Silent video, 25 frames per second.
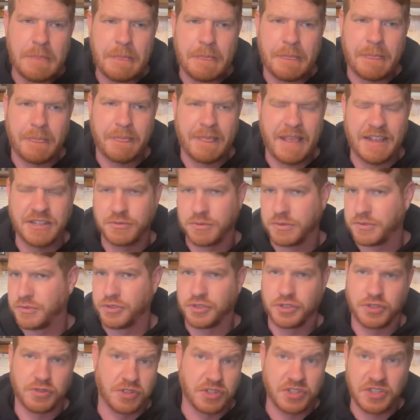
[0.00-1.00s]
That's
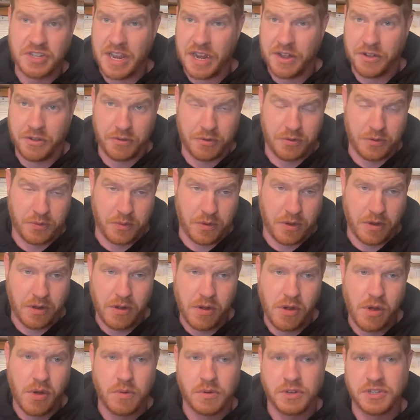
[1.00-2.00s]
what's the standard door.
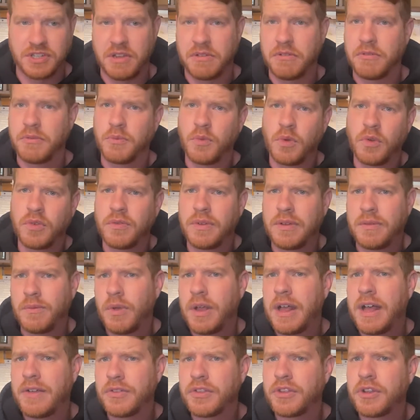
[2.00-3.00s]
Or some of them
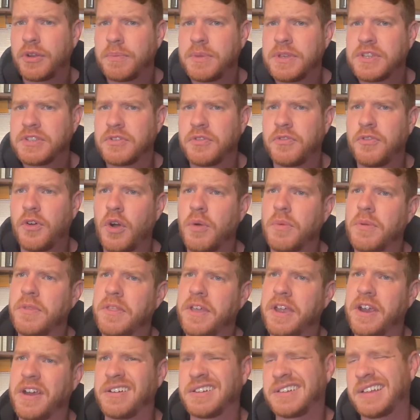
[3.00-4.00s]
will have a little piece of foam in
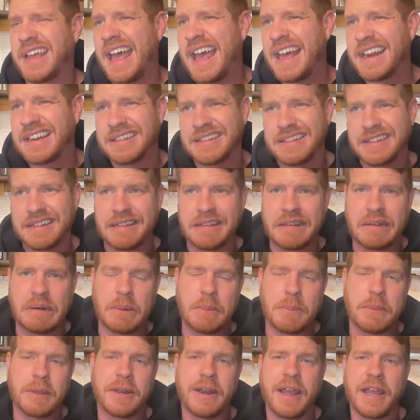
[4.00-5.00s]
there to add a
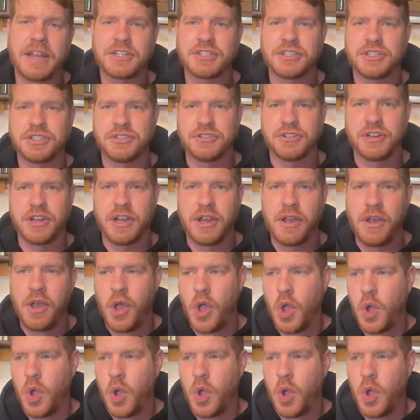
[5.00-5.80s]
little bit extra